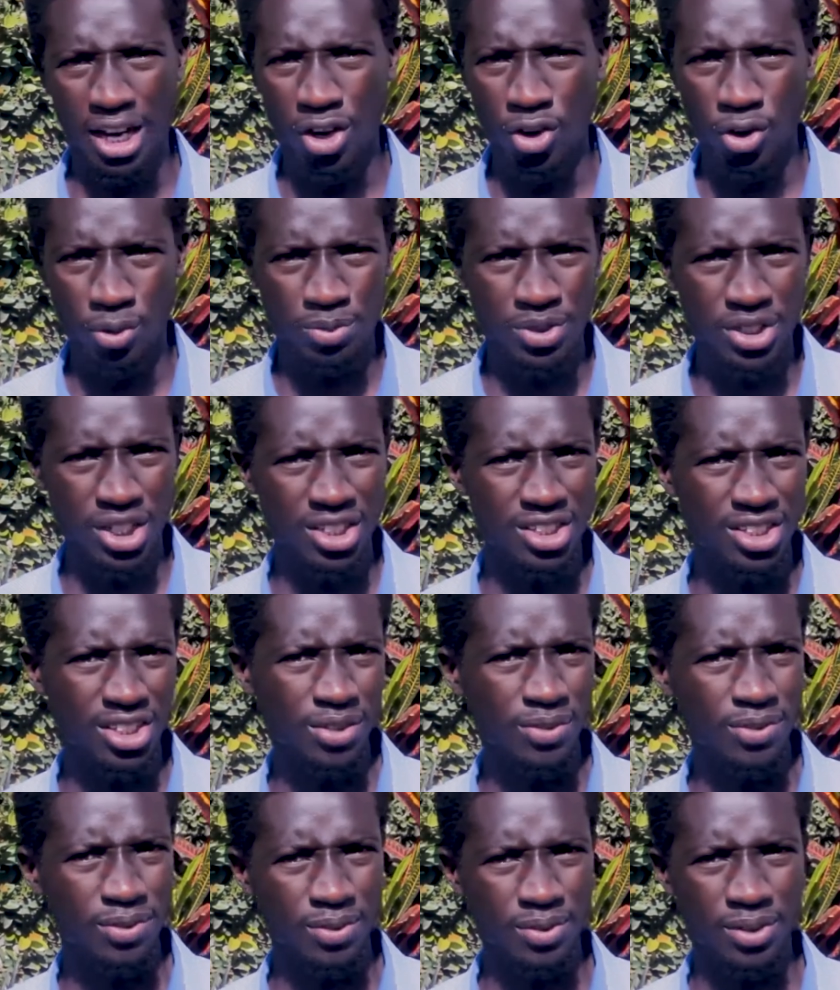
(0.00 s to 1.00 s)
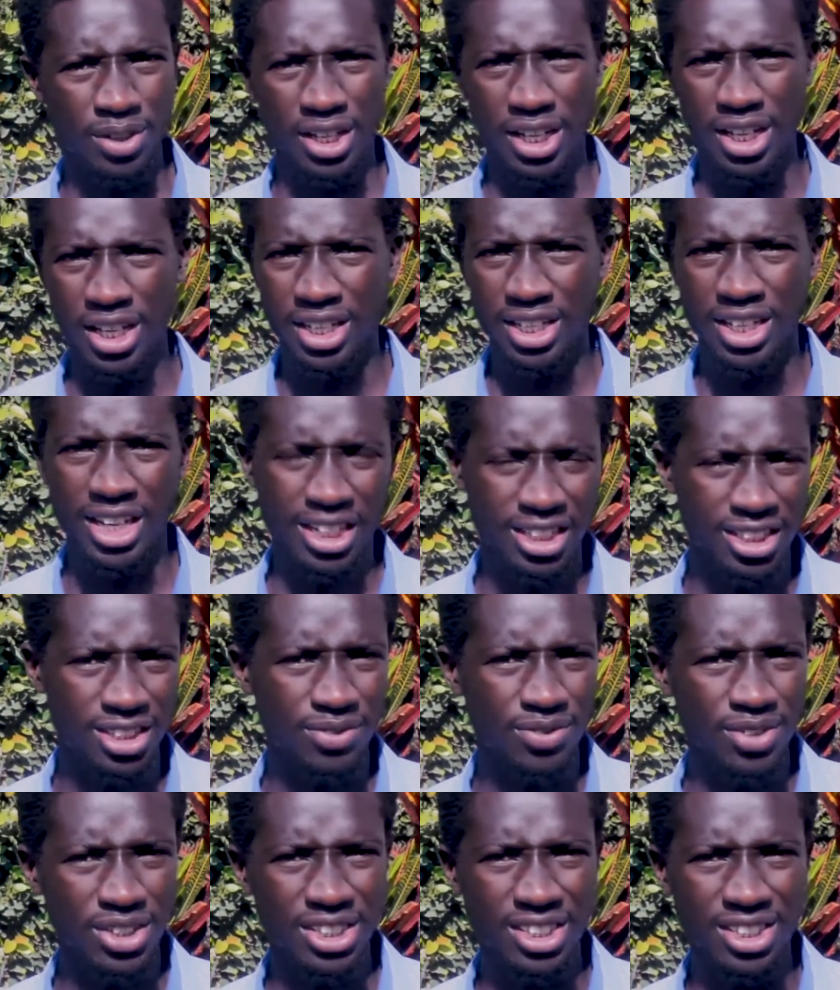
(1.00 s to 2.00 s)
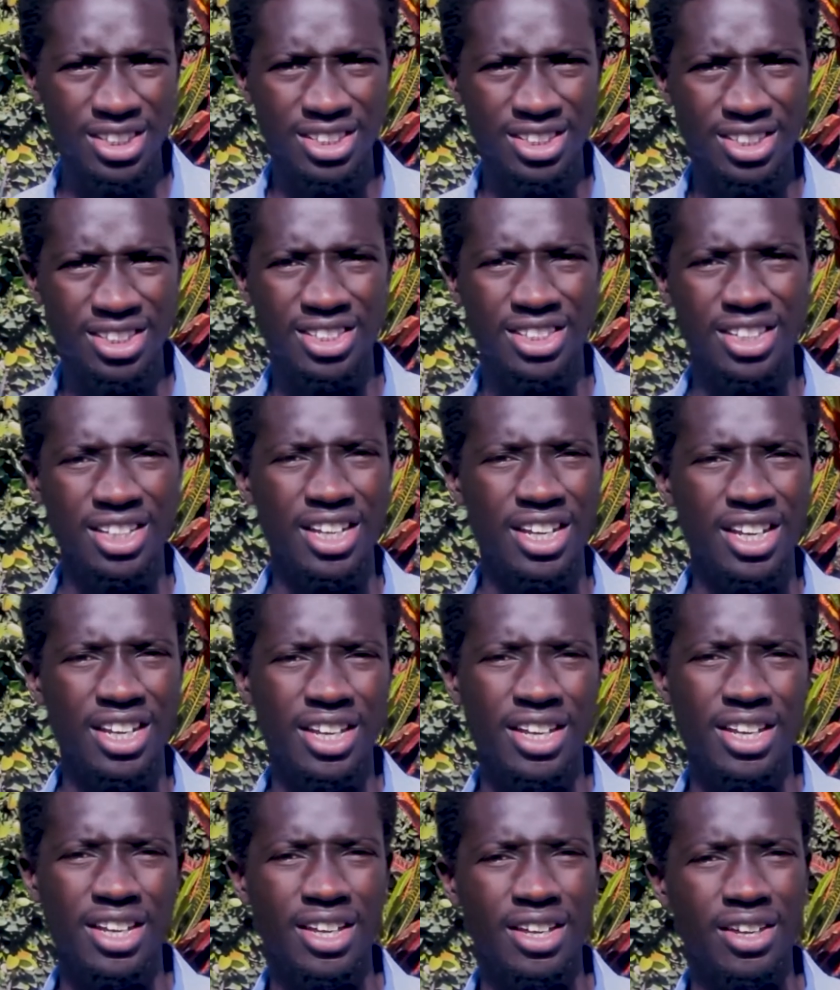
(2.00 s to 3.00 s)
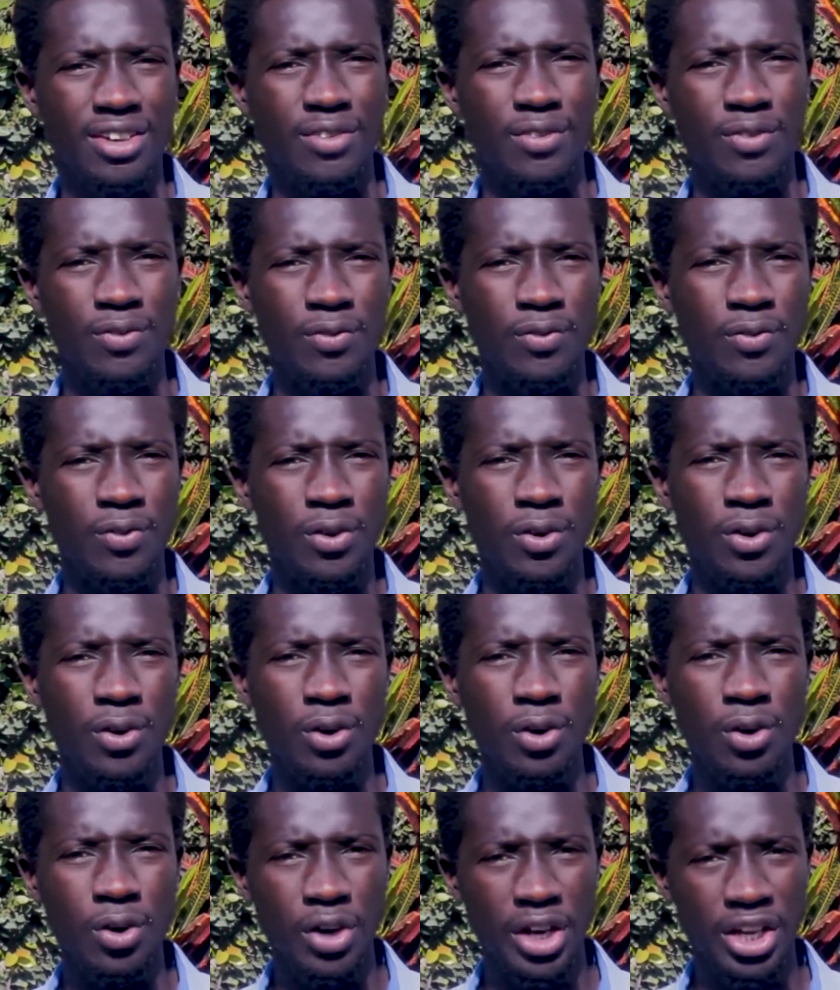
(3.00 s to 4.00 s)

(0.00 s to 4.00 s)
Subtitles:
objective and activities for